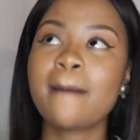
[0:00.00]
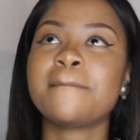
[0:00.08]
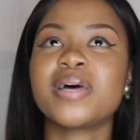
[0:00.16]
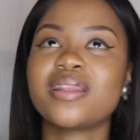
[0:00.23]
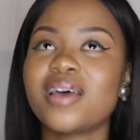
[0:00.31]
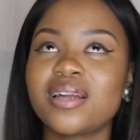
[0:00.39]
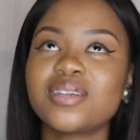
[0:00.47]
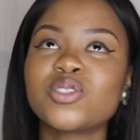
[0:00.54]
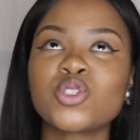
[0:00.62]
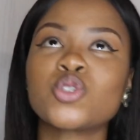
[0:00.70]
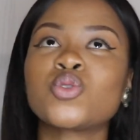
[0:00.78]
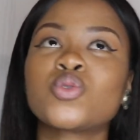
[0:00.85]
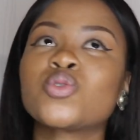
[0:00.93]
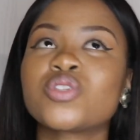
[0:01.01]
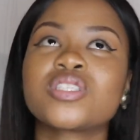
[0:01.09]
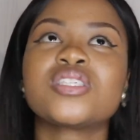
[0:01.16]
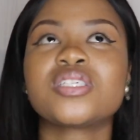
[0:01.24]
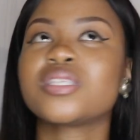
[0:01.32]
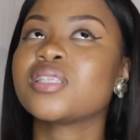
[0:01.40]
But that is
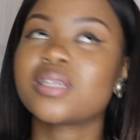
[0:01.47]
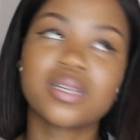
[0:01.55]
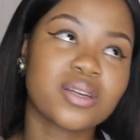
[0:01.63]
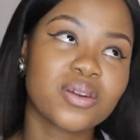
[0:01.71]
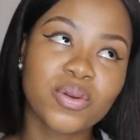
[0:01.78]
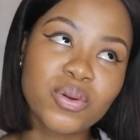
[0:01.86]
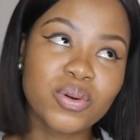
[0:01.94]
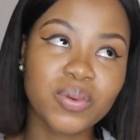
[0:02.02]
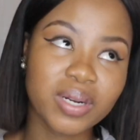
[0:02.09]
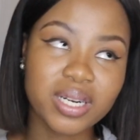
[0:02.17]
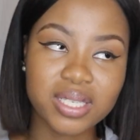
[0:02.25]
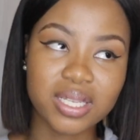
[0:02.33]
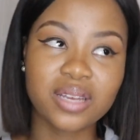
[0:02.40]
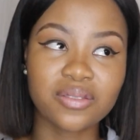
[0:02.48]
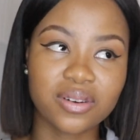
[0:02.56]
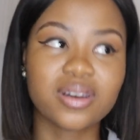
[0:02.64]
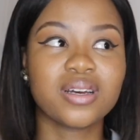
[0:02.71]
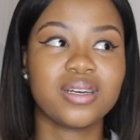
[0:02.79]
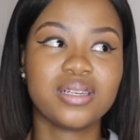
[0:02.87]
the, no one has
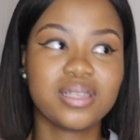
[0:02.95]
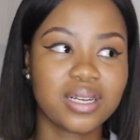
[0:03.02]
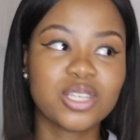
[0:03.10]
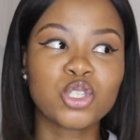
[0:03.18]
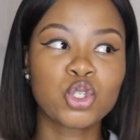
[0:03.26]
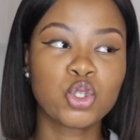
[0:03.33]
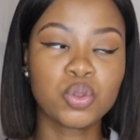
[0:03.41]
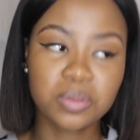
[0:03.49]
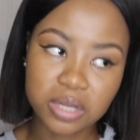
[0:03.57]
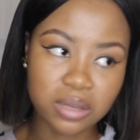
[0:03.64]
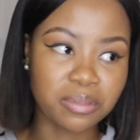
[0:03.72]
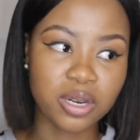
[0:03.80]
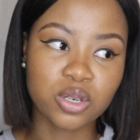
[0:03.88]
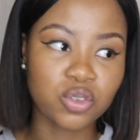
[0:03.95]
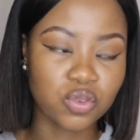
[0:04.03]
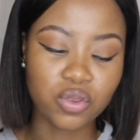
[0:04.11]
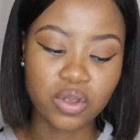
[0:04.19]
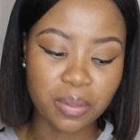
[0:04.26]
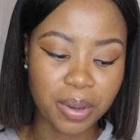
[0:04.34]
ever assumed a better
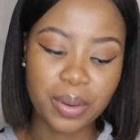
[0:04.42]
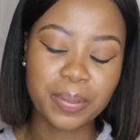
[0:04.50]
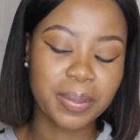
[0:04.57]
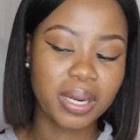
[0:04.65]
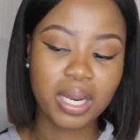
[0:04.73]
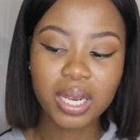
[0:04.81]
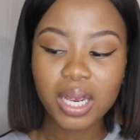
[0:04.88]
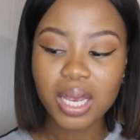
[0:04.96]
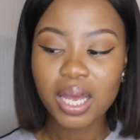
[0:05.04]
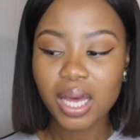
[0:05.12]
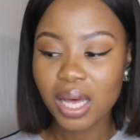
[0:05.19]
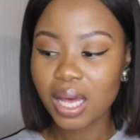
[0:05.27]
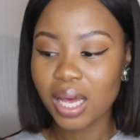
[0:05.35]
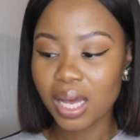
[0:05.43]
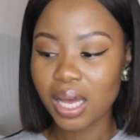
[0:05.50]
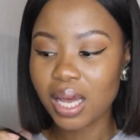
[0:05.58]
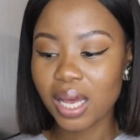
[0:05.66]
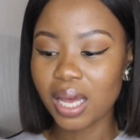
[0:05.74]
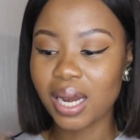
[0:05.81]
truth about me.
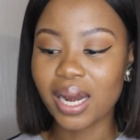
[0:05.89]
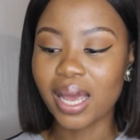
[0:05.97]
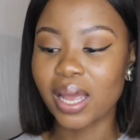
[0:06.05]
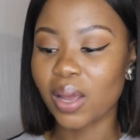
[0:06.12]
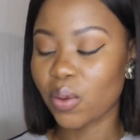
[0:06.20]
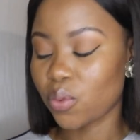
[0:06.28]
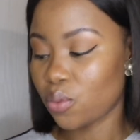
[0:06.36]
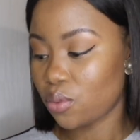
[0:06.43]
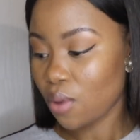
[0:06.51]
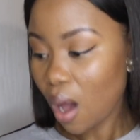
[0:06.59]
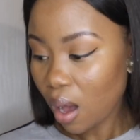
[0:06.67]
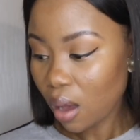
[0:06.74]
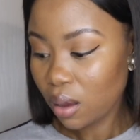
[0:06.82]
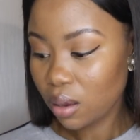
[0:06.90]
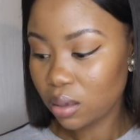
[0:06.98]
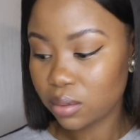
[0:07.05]
Like, yuck.